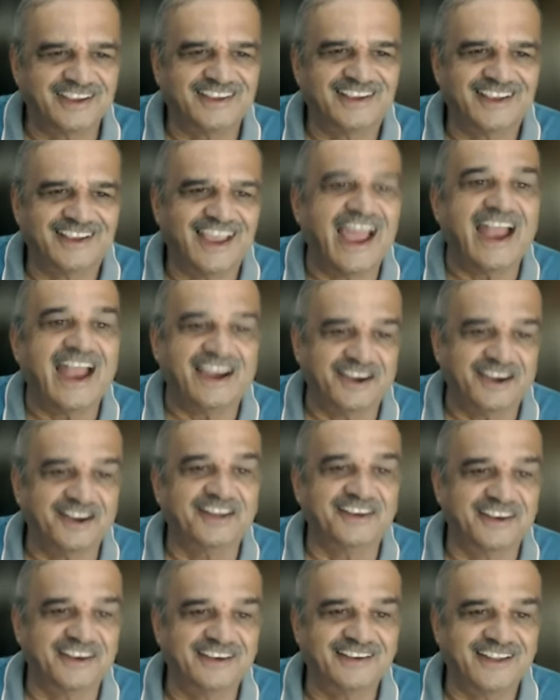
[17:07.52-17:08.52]
he had
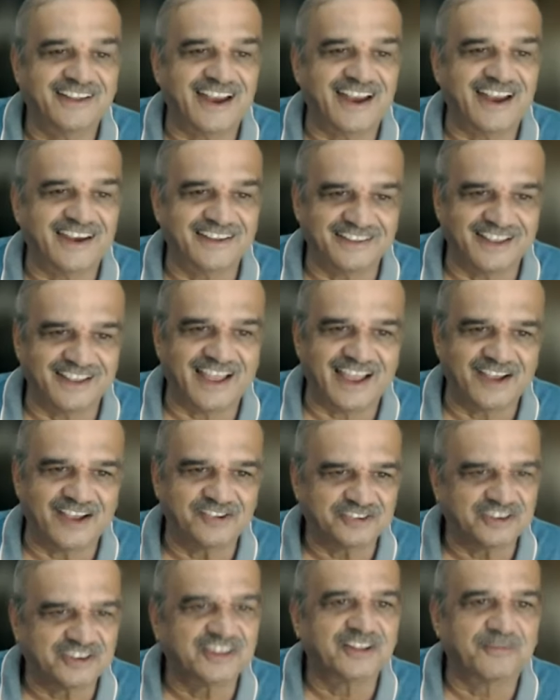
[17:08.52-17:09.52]
done it, and I
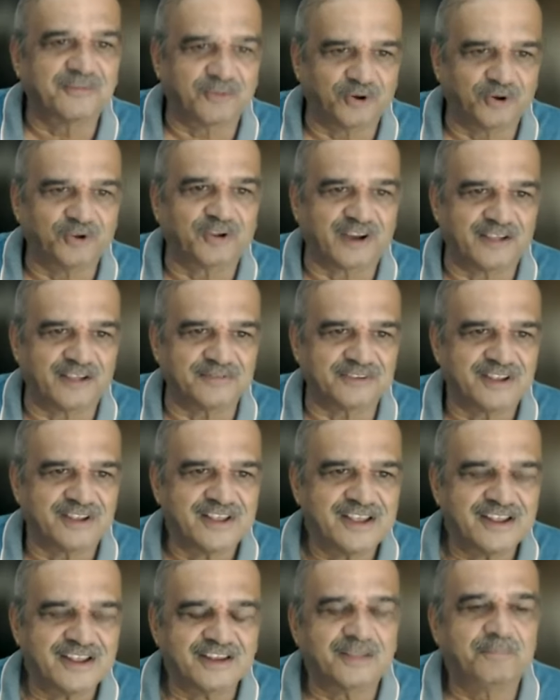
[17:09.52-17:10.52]
have seen the photographs.
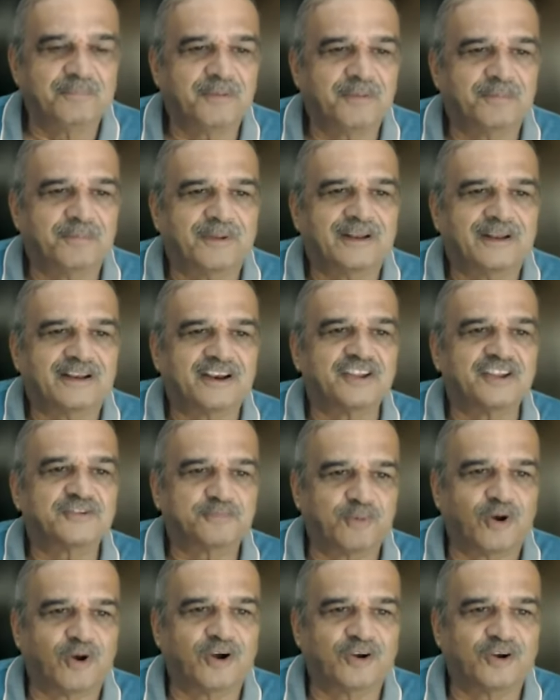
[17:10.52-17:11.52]
The people
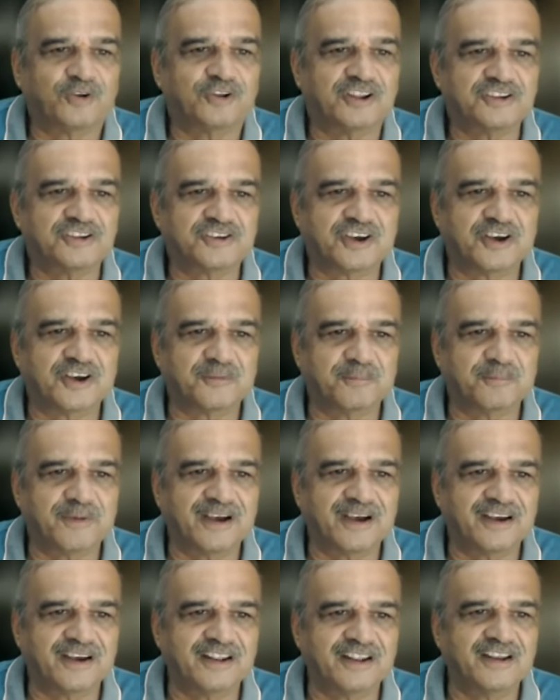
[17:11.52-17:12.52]
respond to this
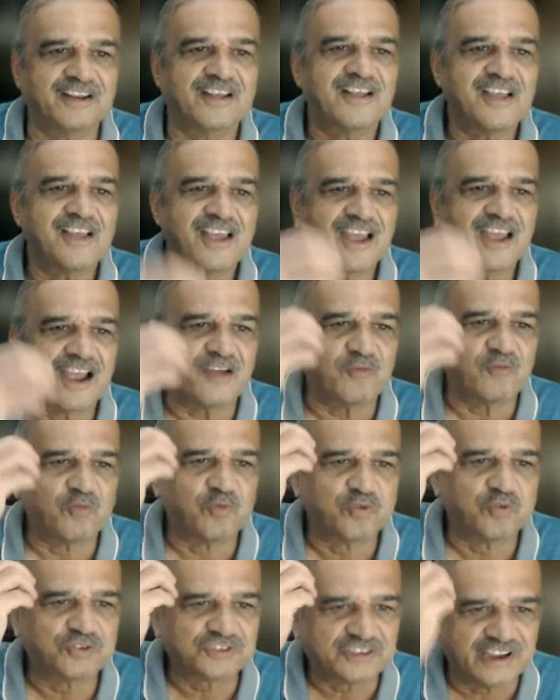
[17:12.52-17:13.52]
treatment in
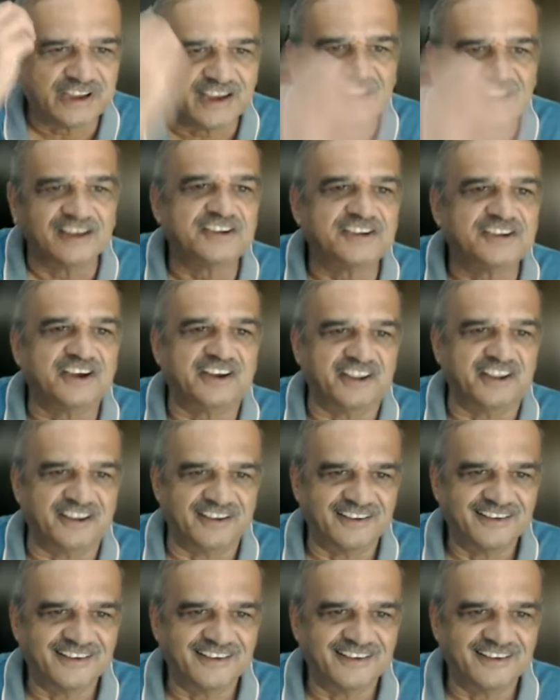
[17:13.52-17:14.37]
single sitting,